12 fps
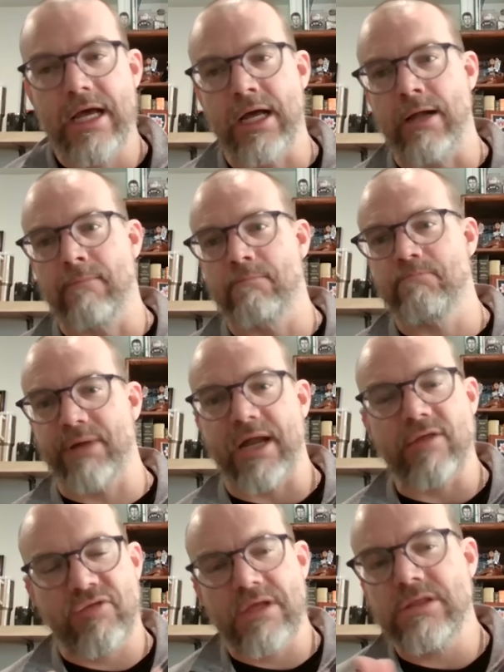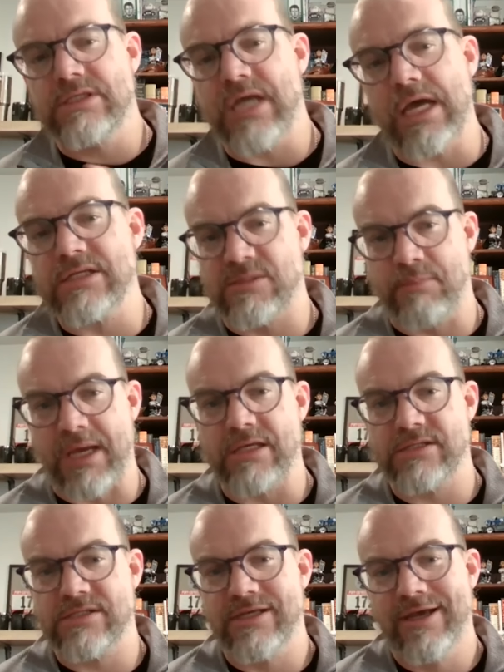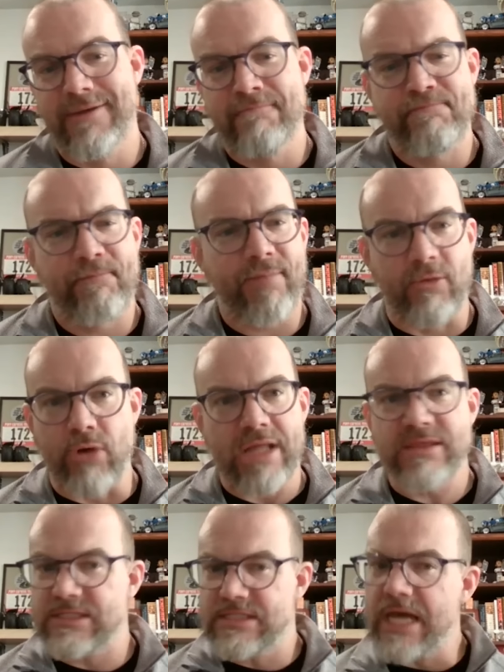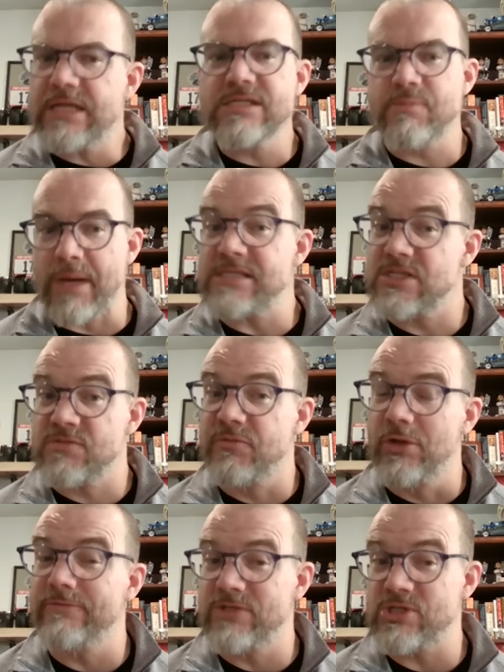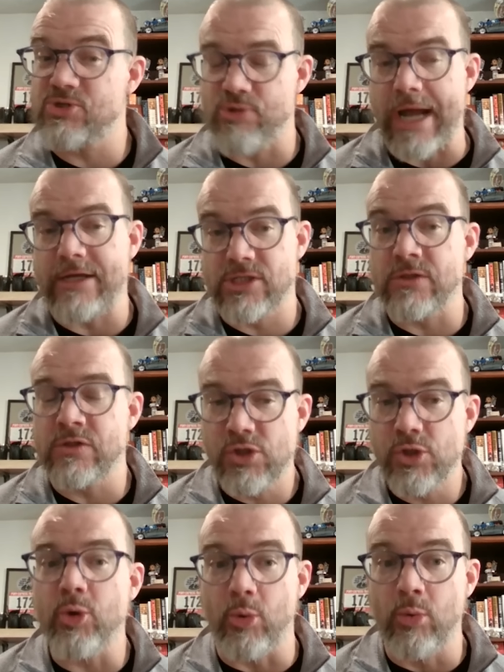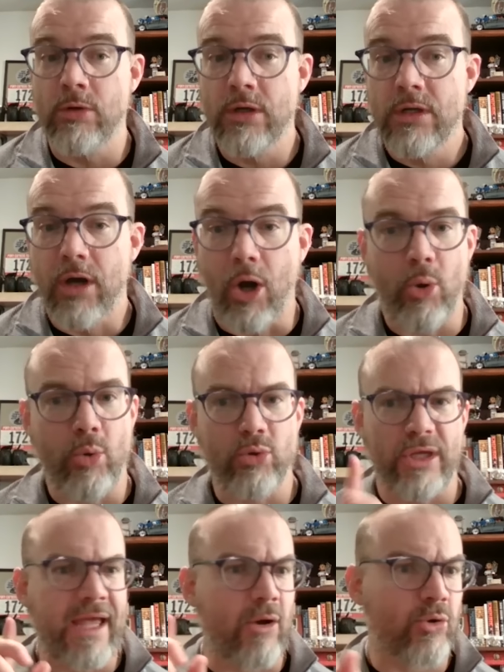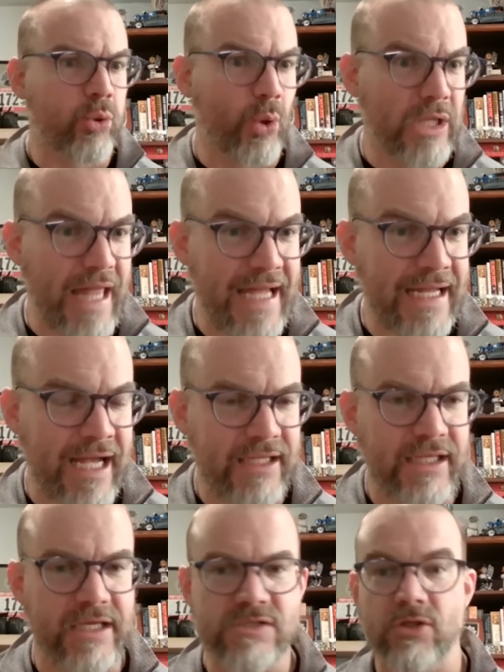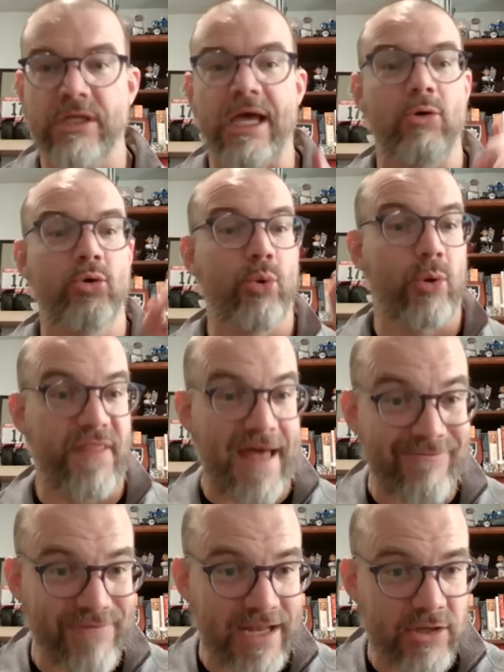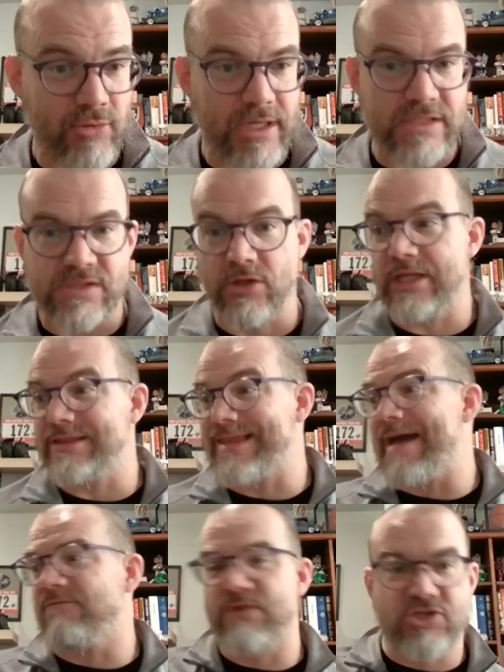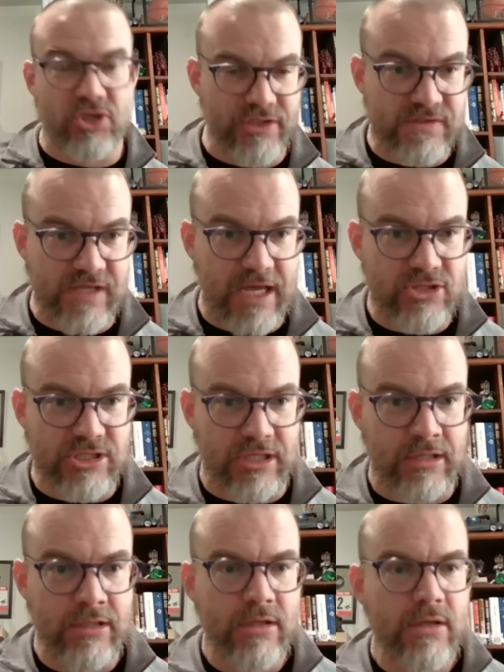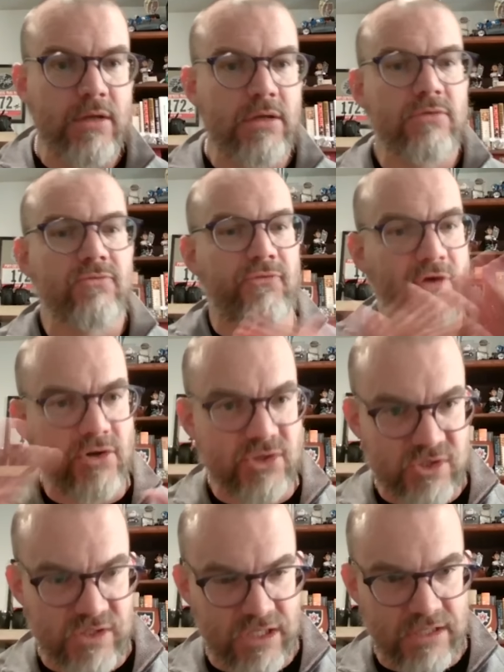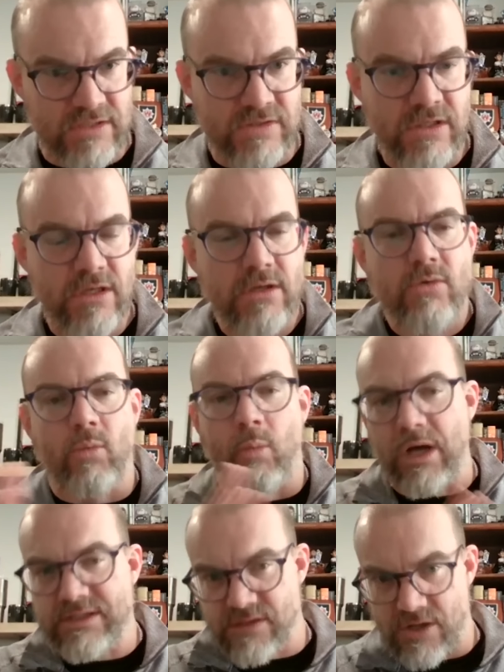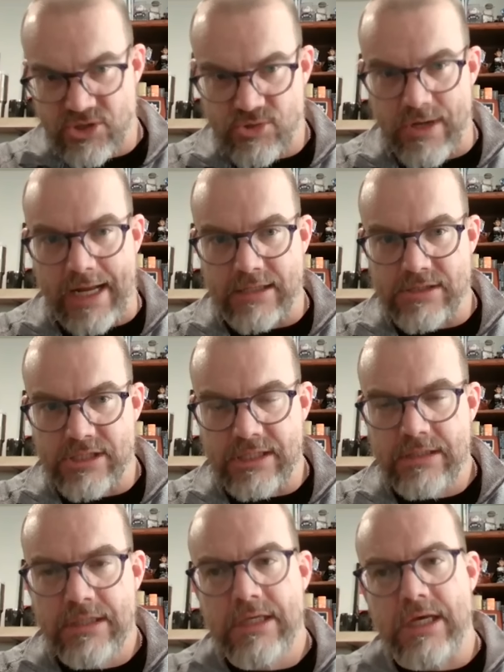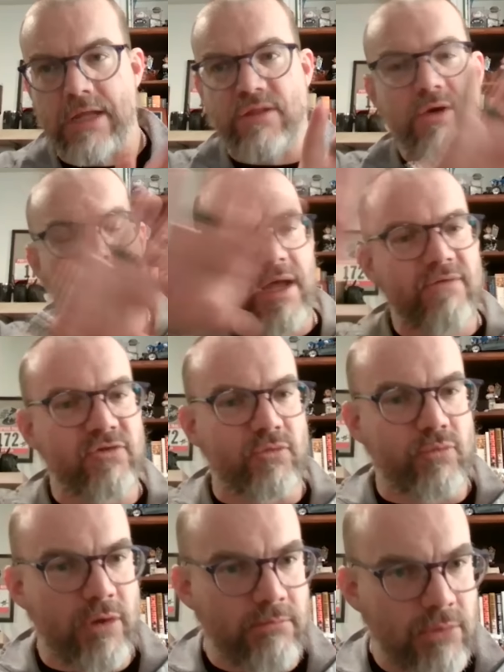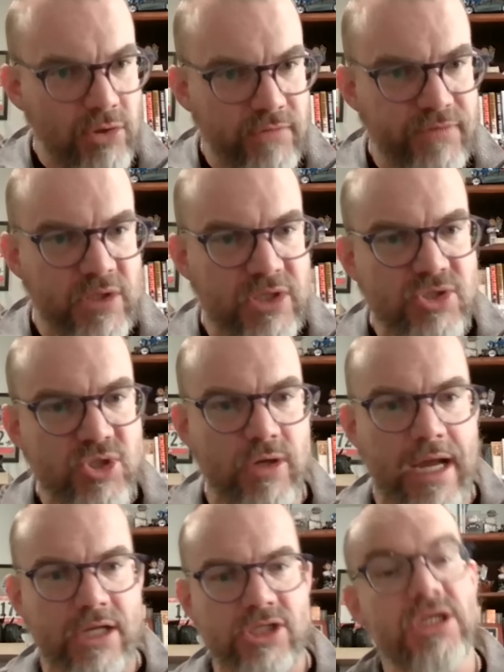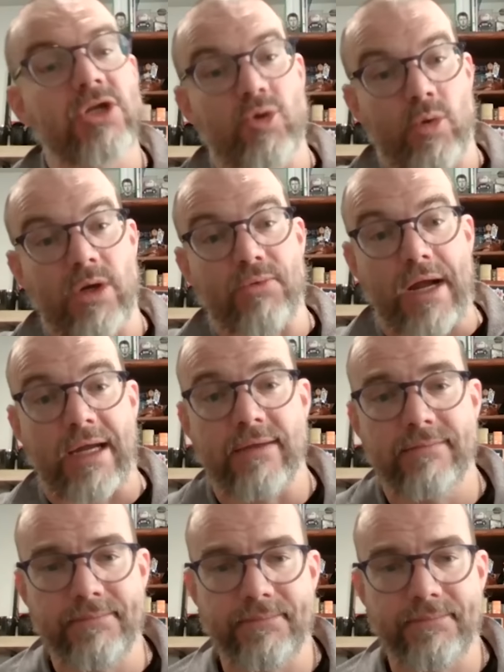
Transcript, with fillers: um, but i think the data space Right, the data space is full of distraction yeah. too. Yeah, oh, right. look how cool AI is. Look how cool that vendor is. Look at that visualization versus what's our strategy. Mm-hmm. I think we have to remove the distraction and do it right.